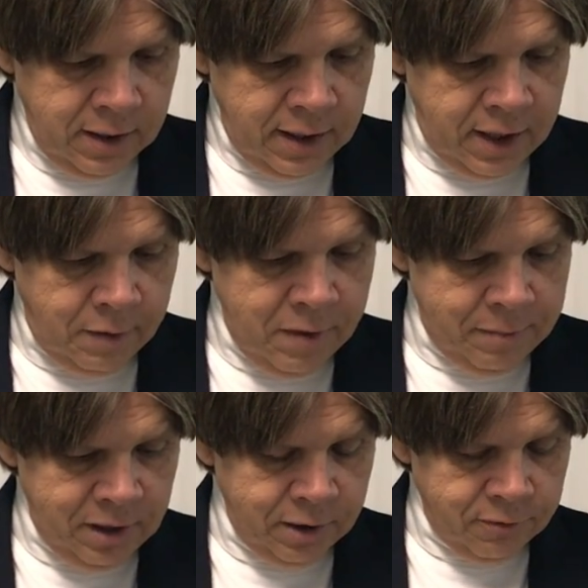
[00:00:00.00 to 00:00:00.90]
And
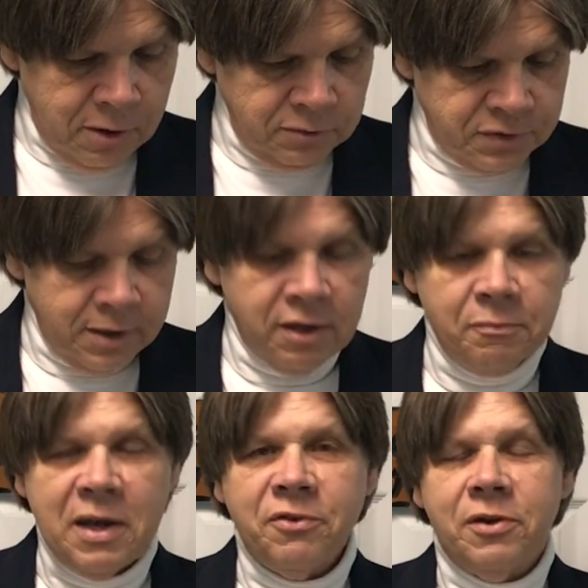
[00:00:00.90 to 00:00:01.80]
Abimelech rose up. That's
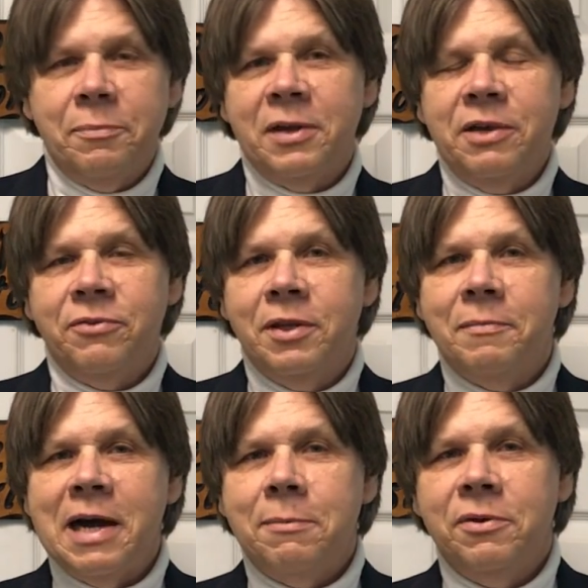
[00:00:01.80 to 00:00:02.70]
basically a place in the
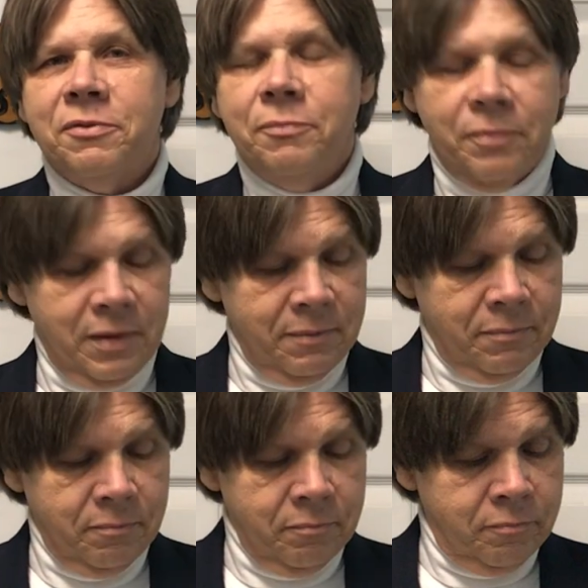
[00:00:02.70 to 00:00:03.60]
Bible that's
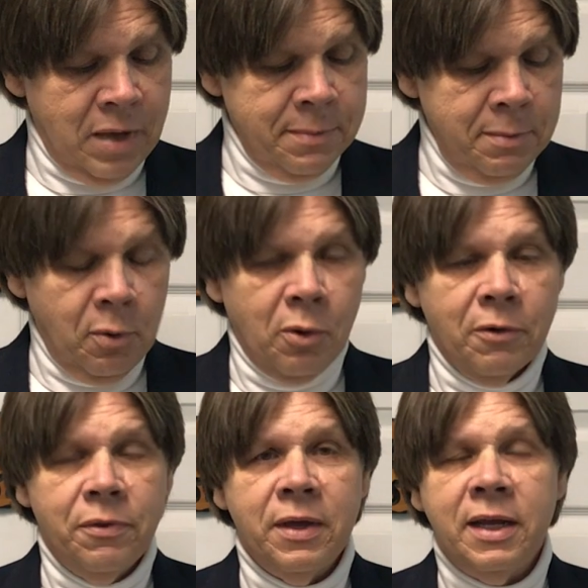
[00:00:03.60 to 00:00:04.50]
maybe
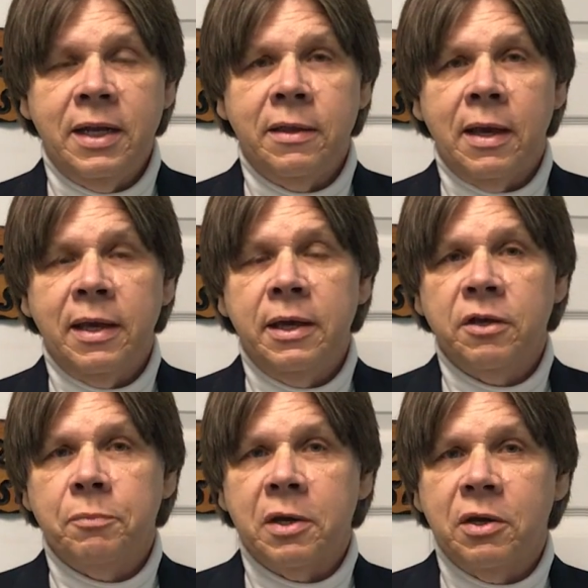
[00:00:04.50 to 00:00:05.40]
more than anything
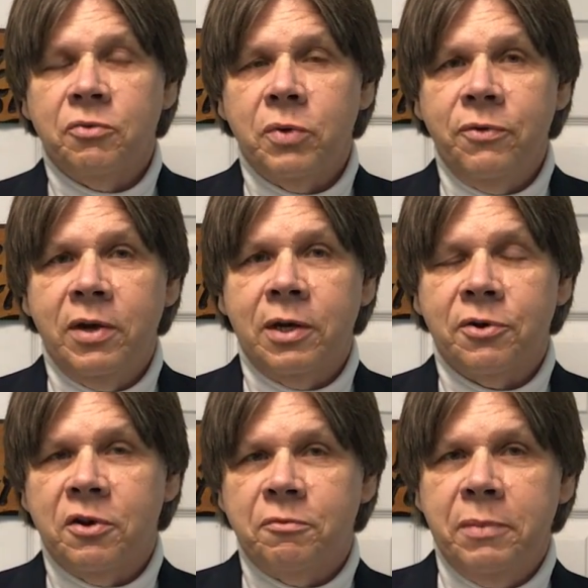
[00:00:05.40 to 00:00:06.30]
else, because we run
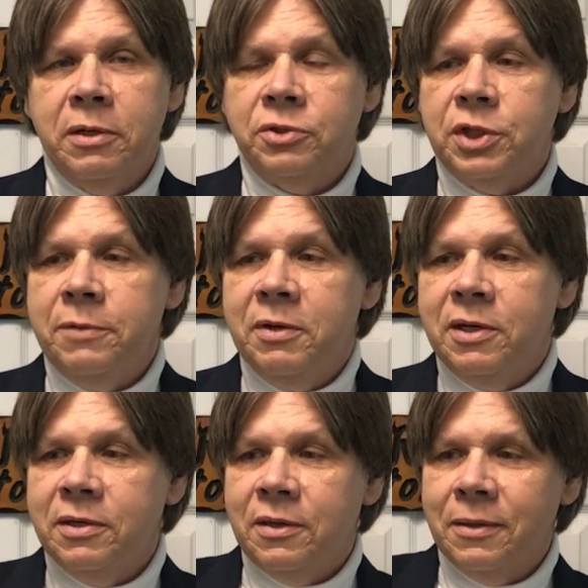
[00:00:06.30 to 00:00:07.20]
across
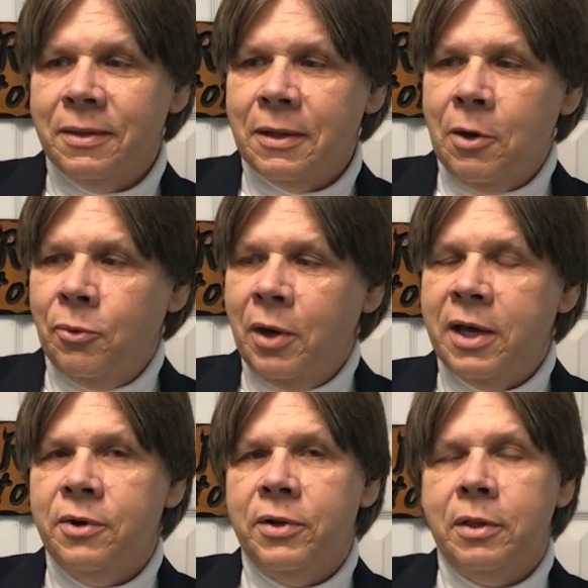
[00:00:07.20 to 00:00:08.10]
Beersheba on
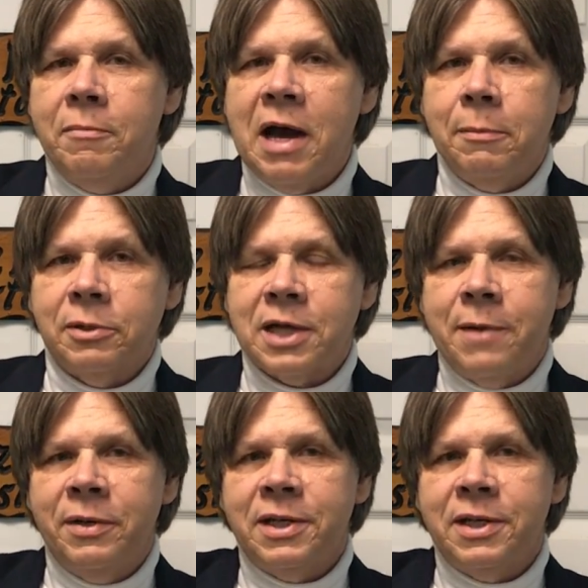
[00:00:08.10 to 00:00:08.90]
later in the Bible time